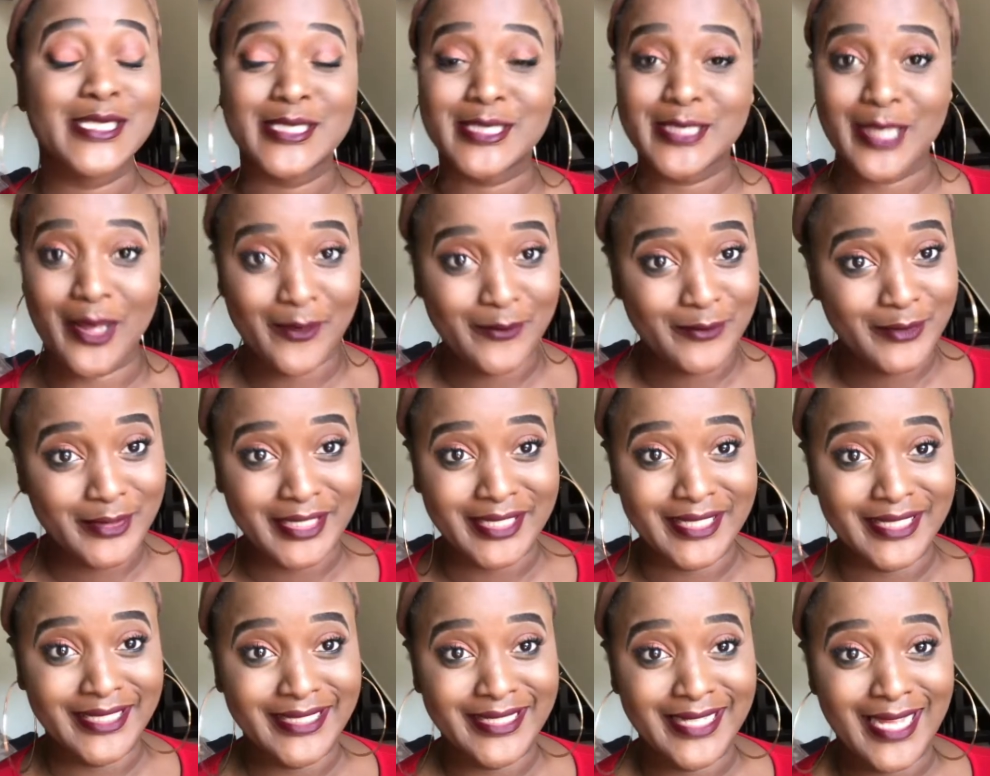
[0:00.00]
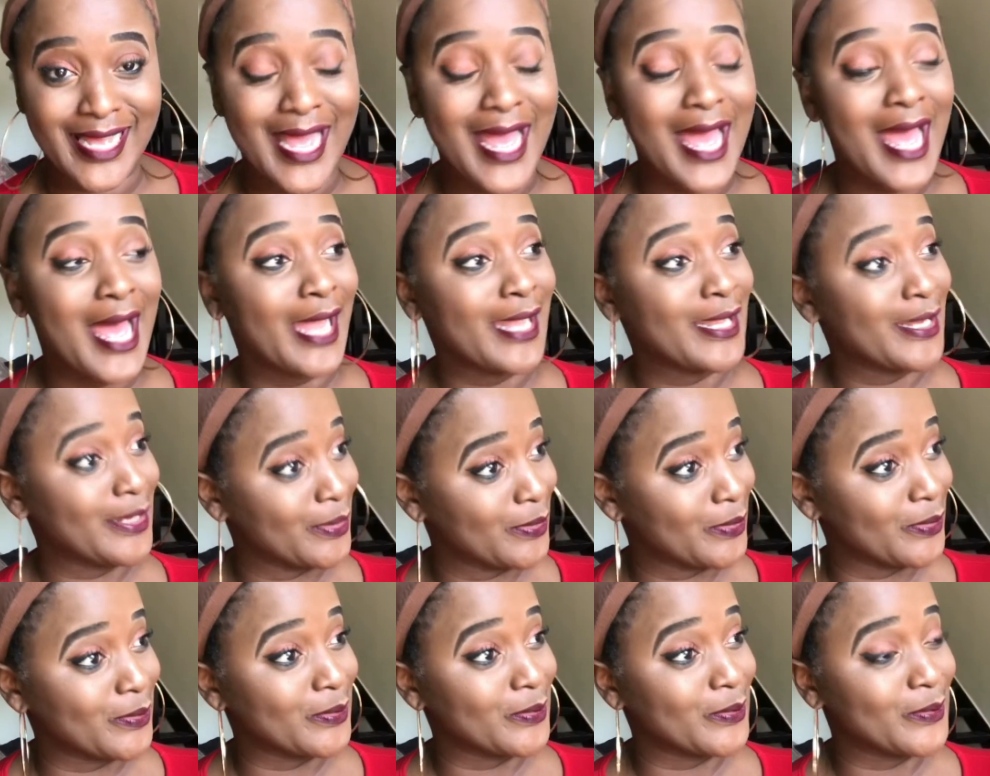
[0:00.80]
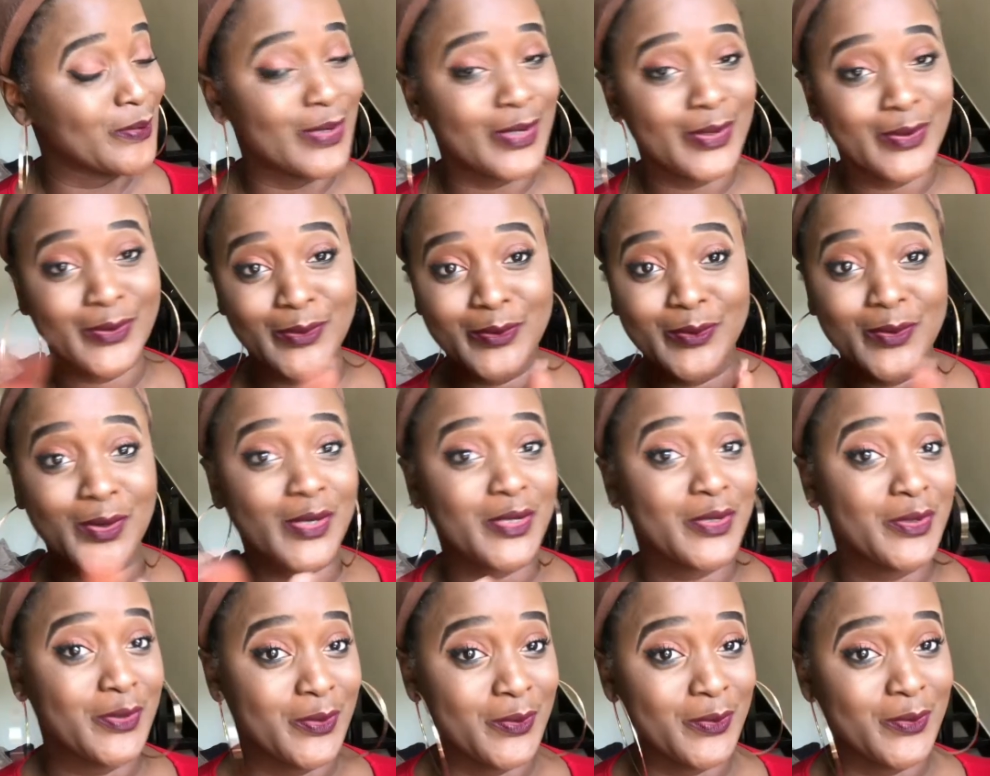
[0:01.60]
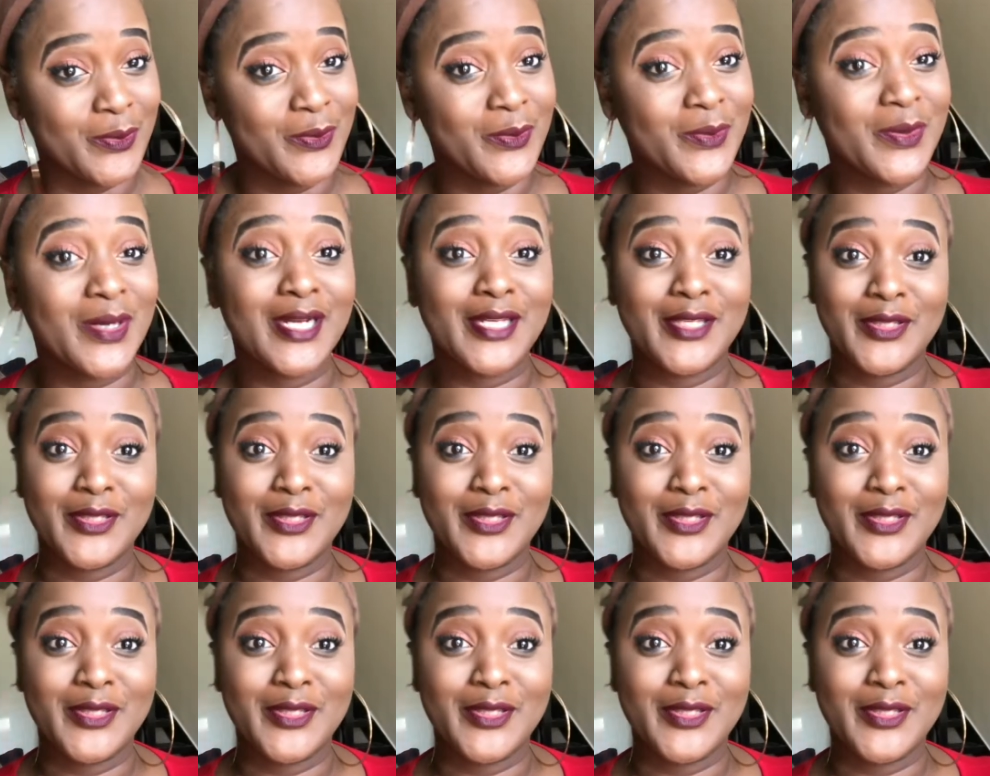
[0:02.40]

Sorry, hello, who are you?